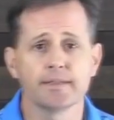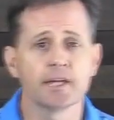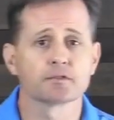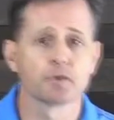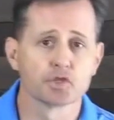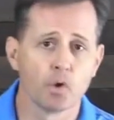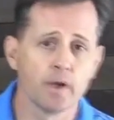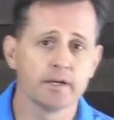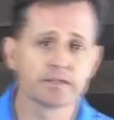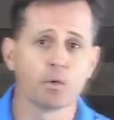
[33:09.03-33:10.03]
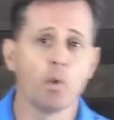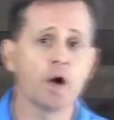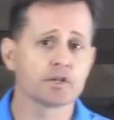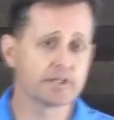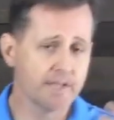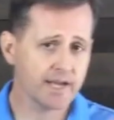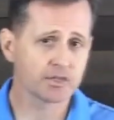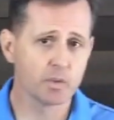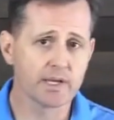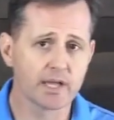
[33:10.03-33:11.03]
Thanks for joining us, and watch us
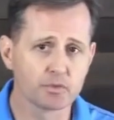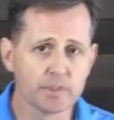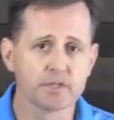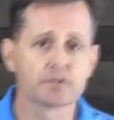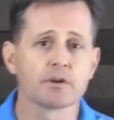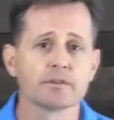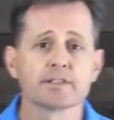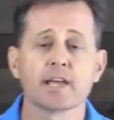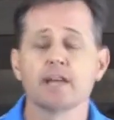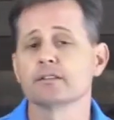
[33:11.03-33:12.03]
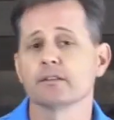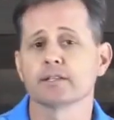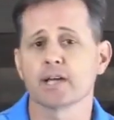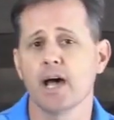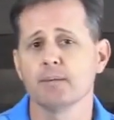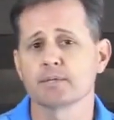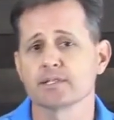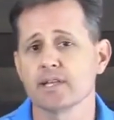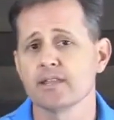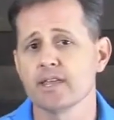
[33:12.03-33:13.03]
next week as we discern the signs of the times and
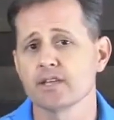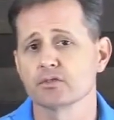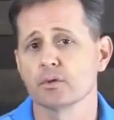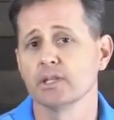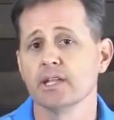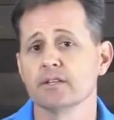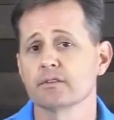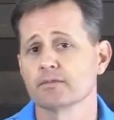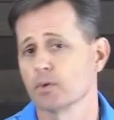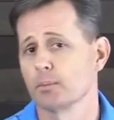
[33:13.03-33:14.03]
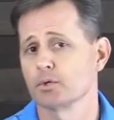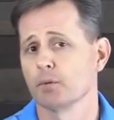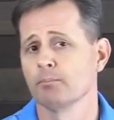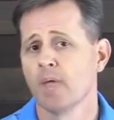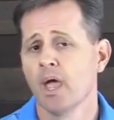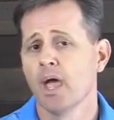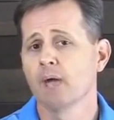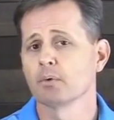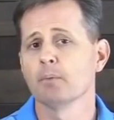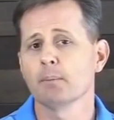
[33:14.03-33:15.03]
see things through the lens of Scripture.
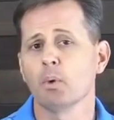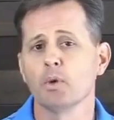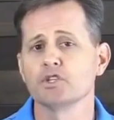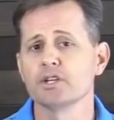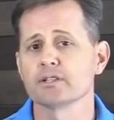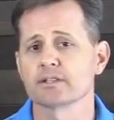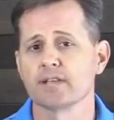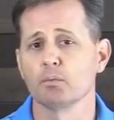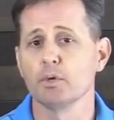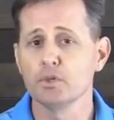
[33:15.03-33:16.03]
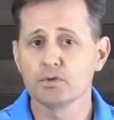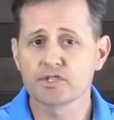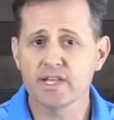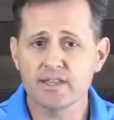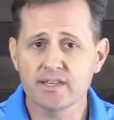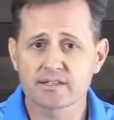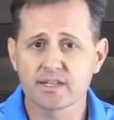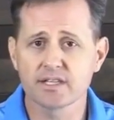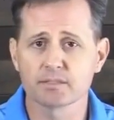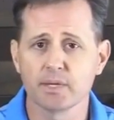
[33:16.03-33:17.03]
And remember what Jesus said. When you see these
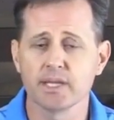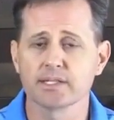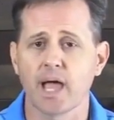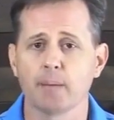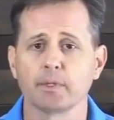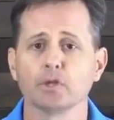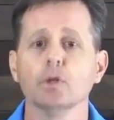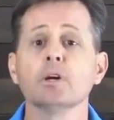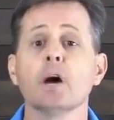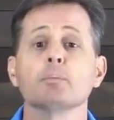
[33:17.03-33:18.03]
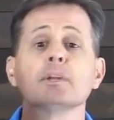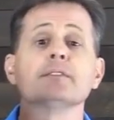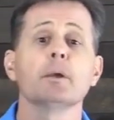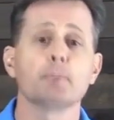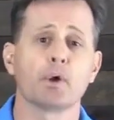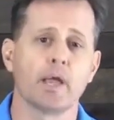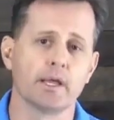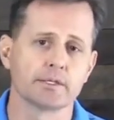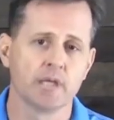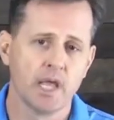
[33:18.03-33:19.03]
things begin to happen, look up, lift up your
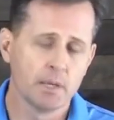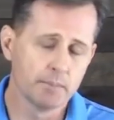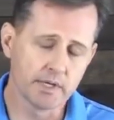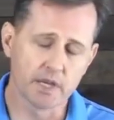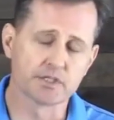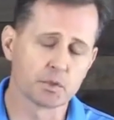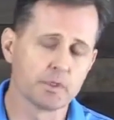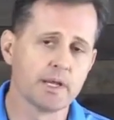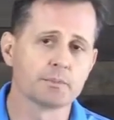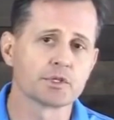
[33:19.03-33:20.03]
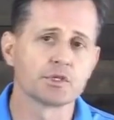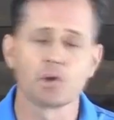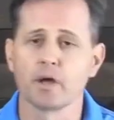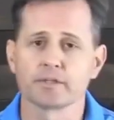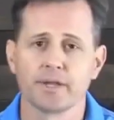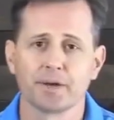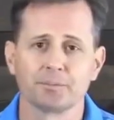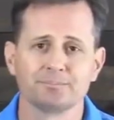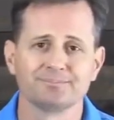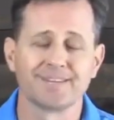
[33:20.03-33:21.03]
heads, because your redemption draws near.
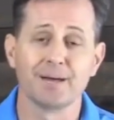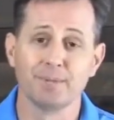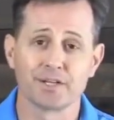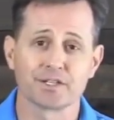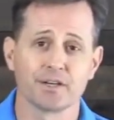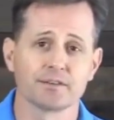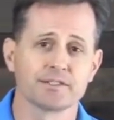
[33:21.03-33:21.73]
God bless you.